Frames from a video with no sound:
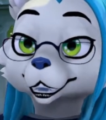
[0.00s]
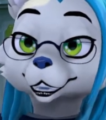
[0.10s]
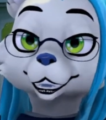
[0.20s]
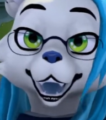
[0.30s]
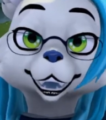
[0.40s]
it's
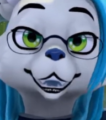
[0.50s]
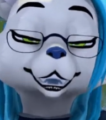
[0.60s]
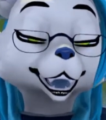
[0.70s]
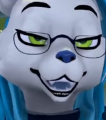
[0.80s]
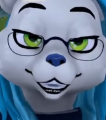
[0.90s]
not Van
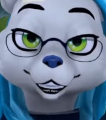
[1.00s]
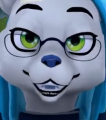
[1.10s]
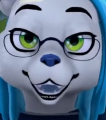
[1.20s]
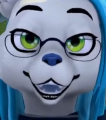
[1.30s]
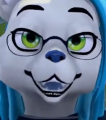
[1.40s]
Helsing,
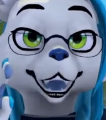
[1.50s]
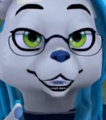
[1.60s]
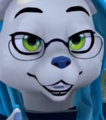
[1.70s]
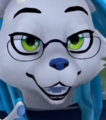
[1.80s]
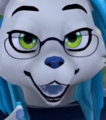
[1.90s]
I'm gonna be
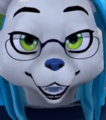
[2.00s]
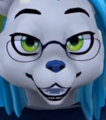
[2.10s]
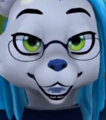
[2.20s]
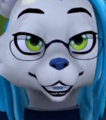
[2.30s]
disappointed.